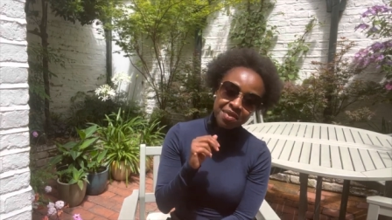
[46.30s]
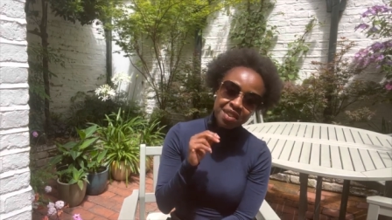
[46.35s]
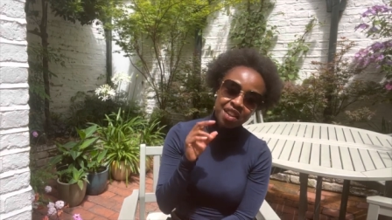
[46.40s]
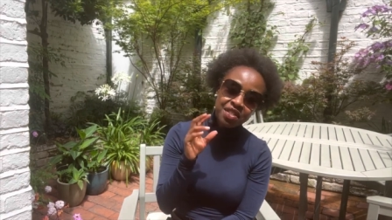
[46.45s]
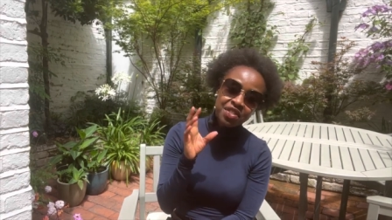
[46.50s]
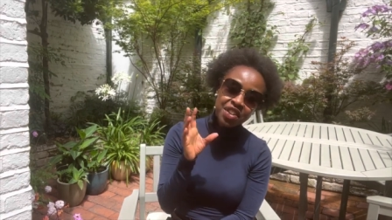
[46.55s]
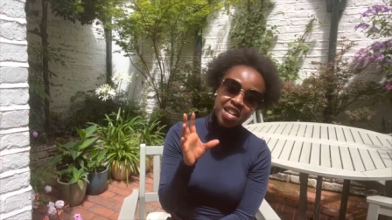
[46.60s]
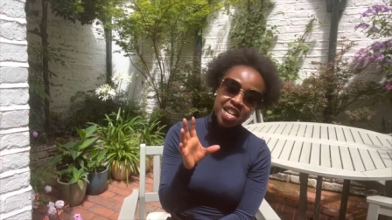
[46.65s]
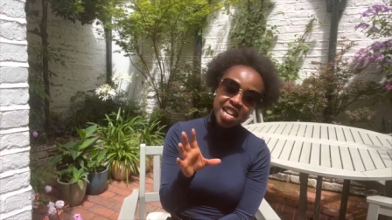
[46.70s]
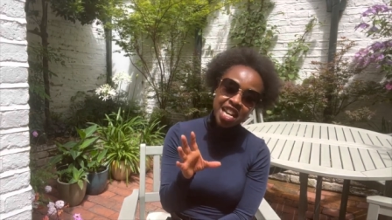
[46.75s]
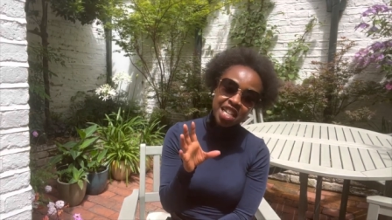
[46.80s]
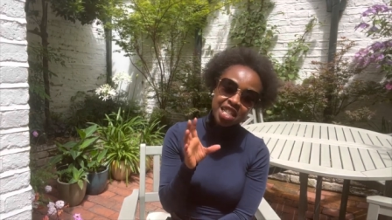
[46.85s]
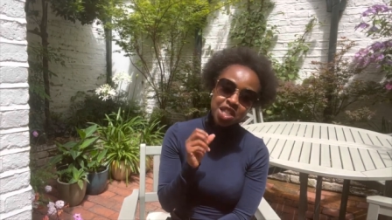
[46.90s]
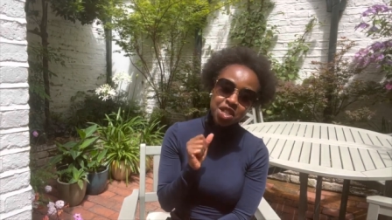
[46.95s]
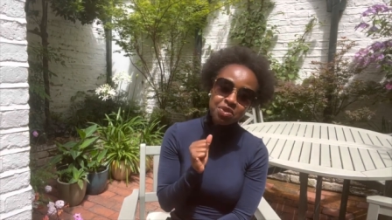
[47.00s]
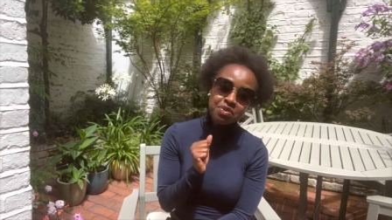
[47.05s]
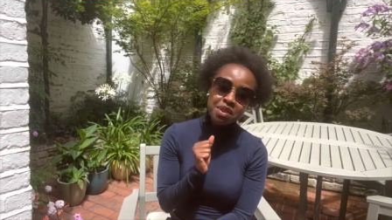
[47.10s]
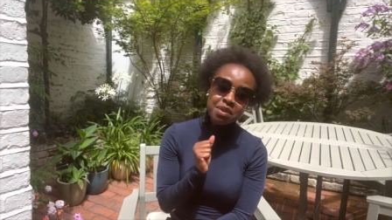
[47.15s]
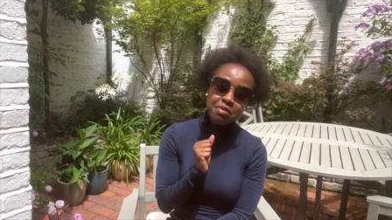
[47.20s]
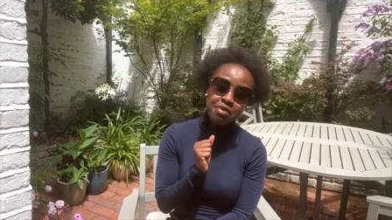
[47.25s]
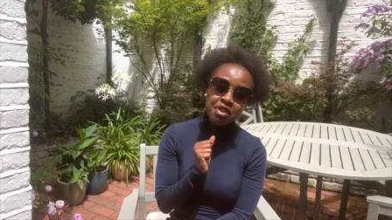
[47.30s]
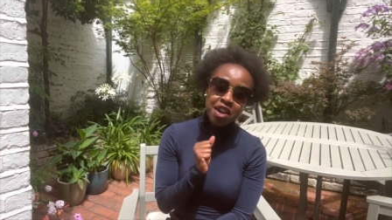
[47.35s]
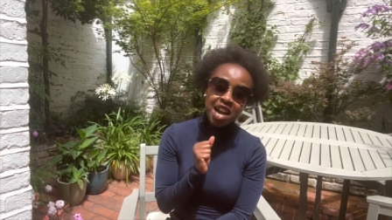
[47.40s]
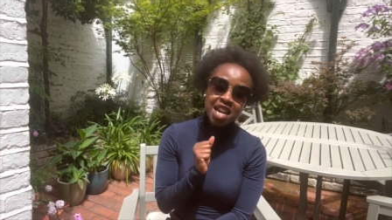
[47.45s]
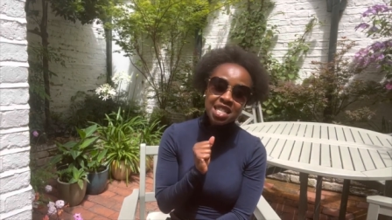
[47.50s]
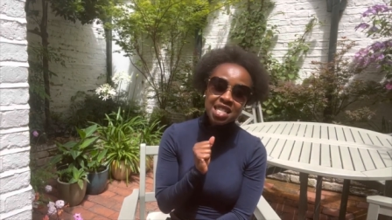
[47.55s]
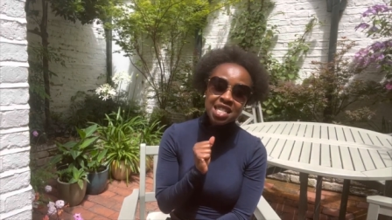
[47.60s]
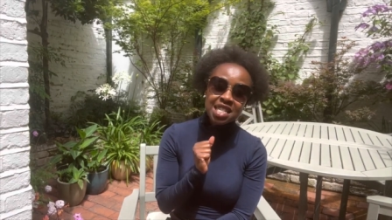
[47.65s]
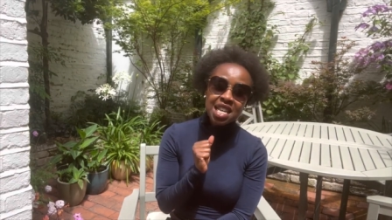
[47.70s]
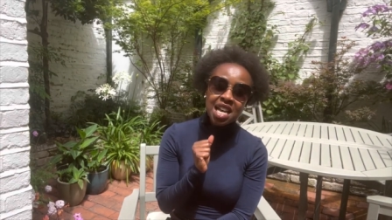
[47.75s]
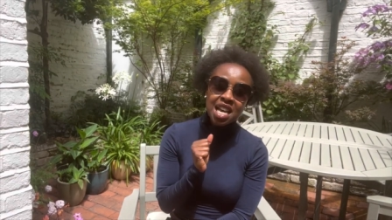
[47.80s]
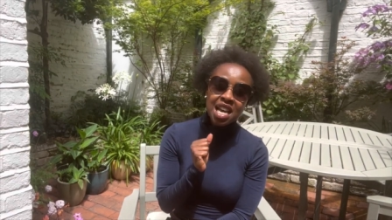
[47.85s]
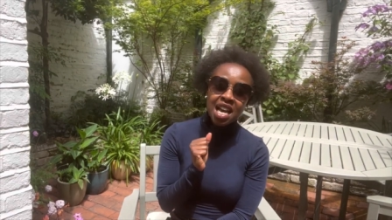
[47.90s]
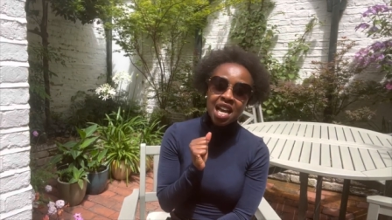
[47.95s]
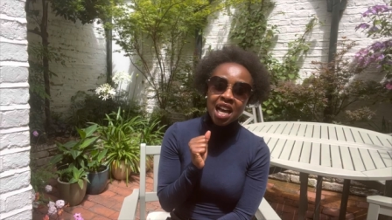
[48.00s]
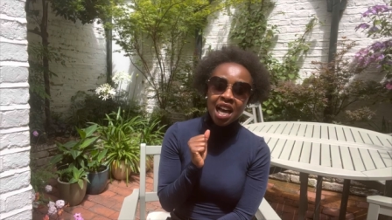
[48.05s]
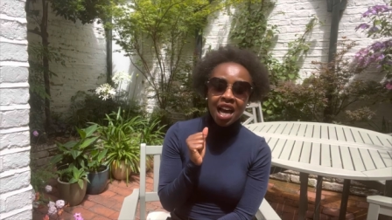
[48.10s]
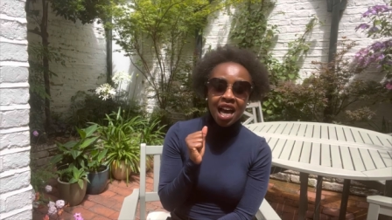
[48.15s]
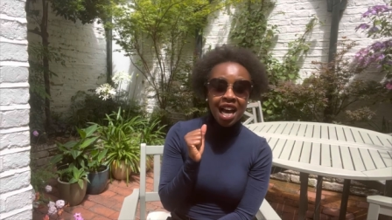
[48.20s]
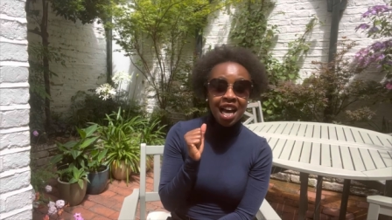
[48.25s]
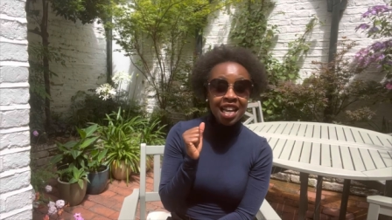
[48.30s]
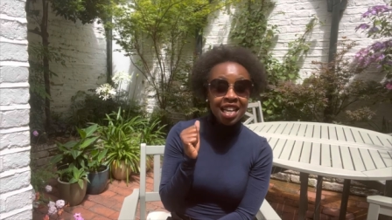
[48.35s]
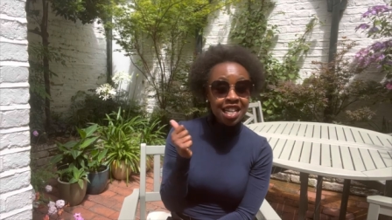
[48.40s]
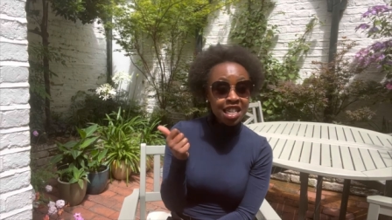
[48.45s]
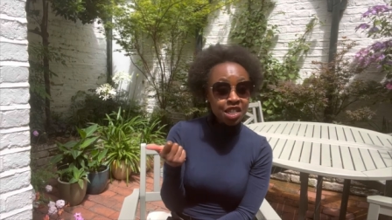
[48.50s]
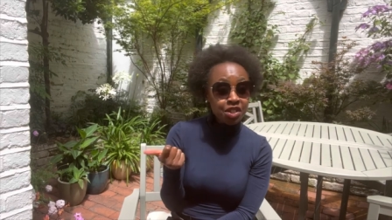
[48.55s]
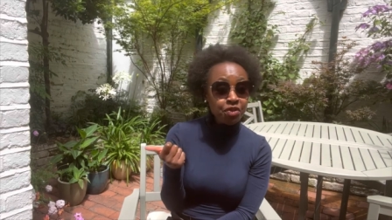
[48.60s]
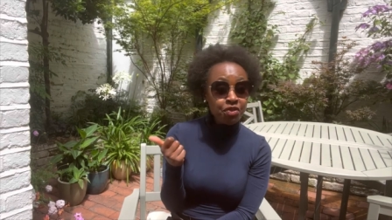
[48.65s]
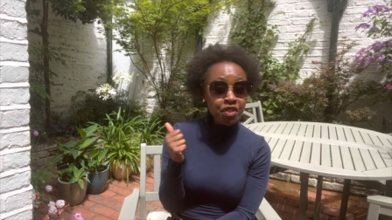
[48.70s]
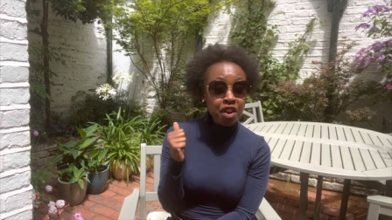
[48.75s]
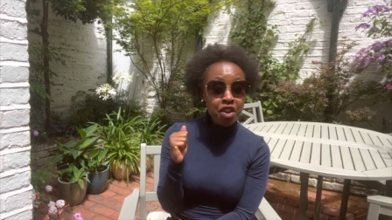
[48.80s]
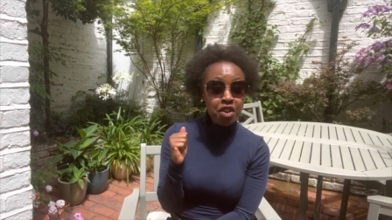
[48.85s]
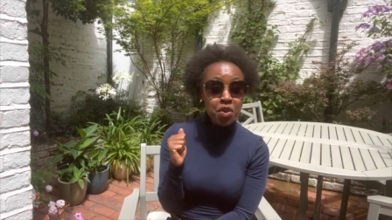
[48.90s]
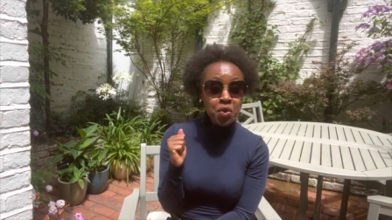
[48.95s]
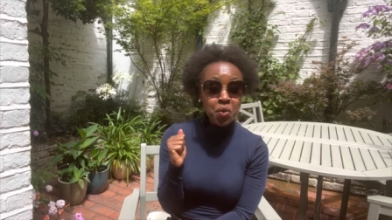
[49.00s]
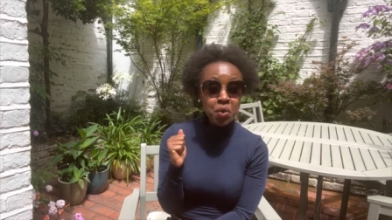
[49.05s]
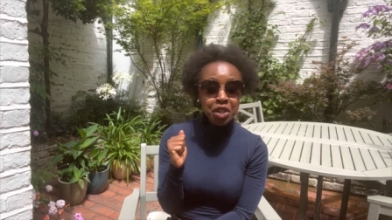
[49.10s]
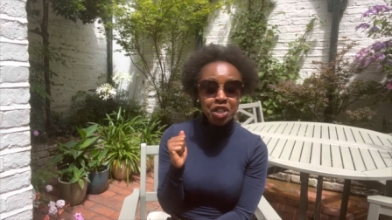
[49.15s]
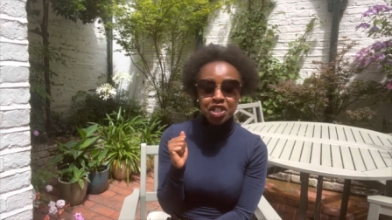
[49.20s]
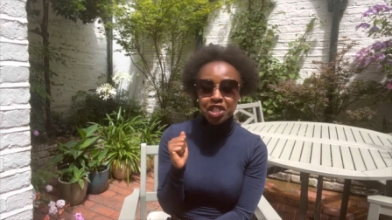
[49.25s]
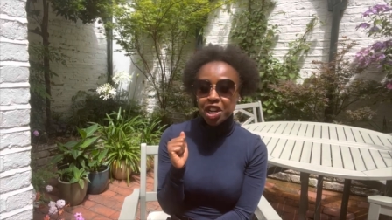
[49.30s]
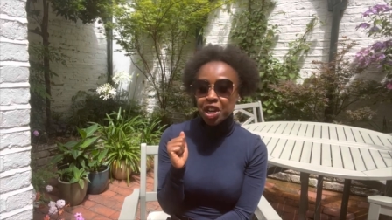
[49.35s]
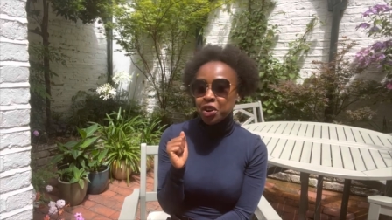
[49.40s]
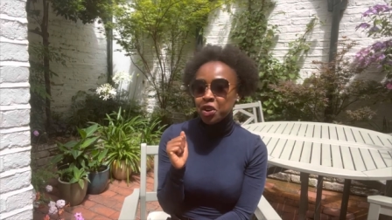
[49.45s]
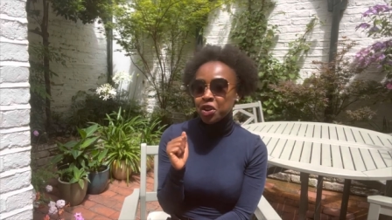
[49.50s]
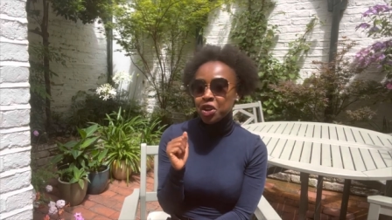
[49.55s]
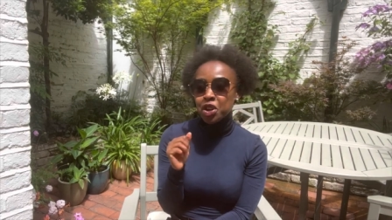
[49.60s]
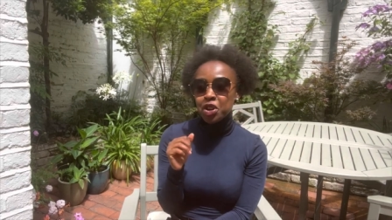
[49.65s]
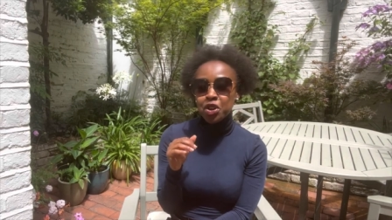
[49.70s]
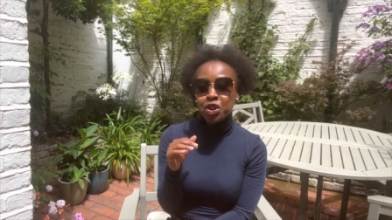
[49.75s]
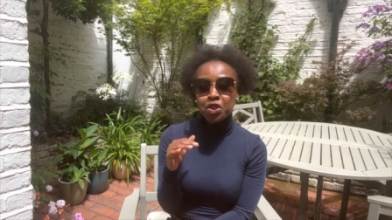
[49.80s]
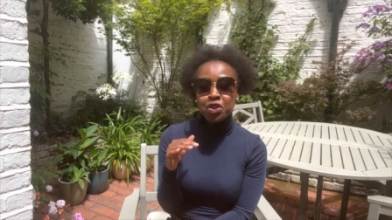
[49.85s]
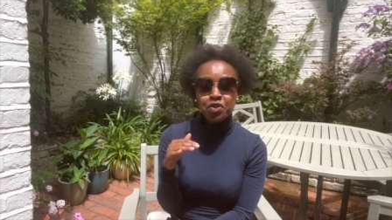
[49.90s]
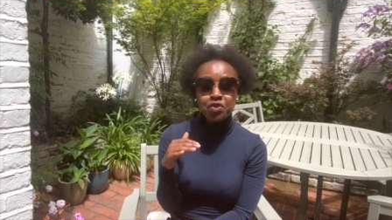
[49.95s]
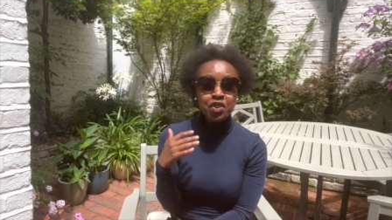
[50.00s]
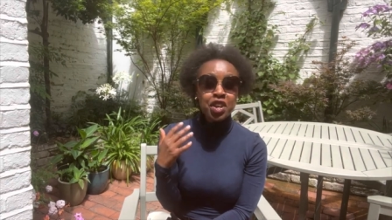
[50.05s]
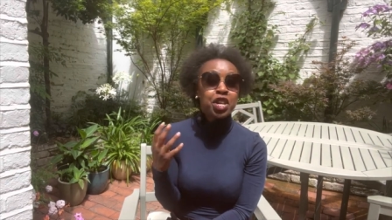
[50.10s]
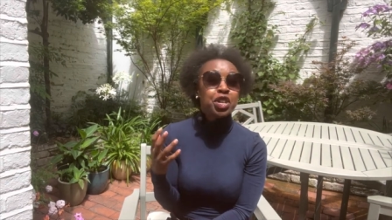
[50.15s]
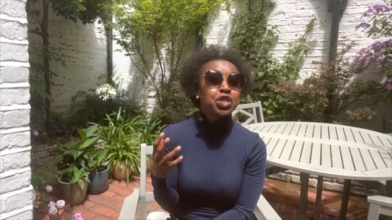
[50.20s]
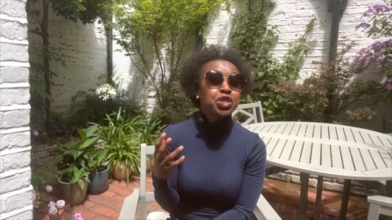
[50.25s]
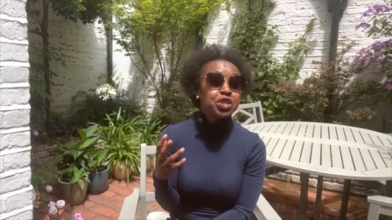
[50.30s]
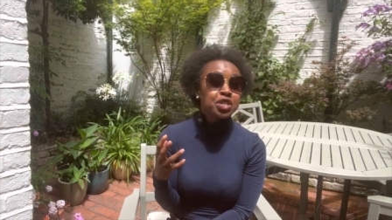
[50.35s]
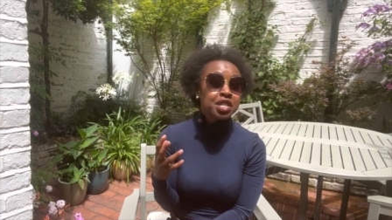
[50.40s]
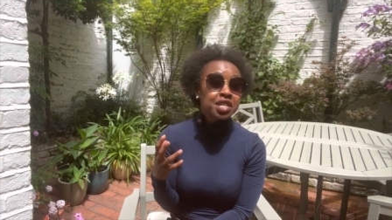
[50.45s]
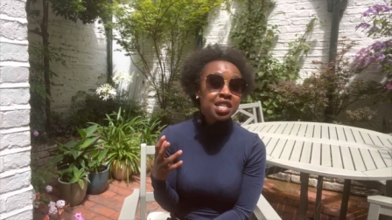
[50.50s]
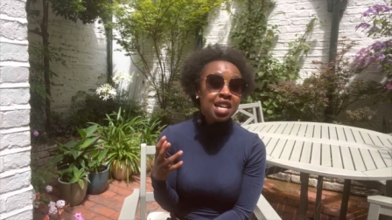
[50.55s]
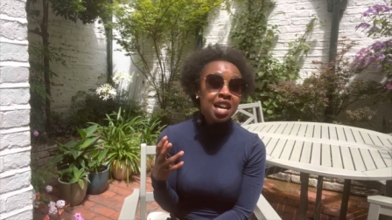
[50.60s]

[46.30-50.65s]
The next three brands, Linda Farrow, which I got a lot of interest.